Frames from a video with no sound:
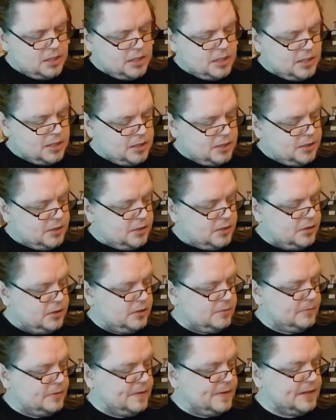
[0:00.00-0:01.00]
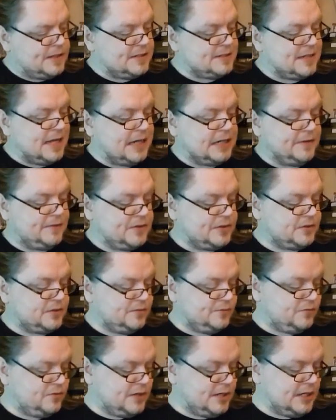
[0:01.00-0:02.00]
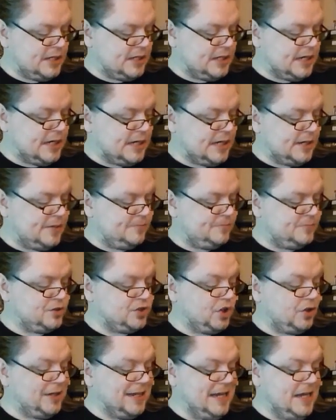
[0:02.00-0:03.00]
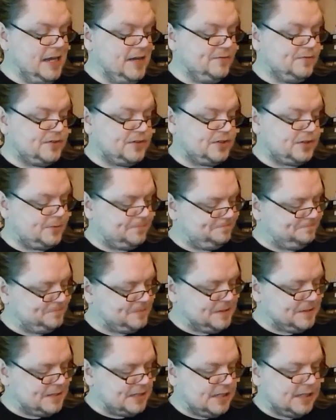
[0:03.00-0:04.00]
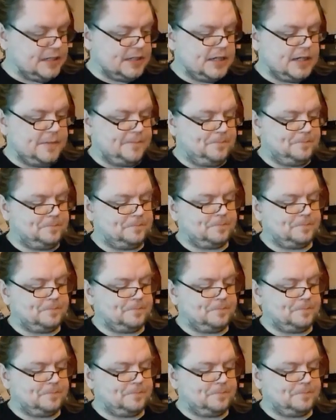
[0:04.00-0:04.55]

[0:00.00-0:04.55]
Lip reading: And then designing the Discovery. John Eaves designed it.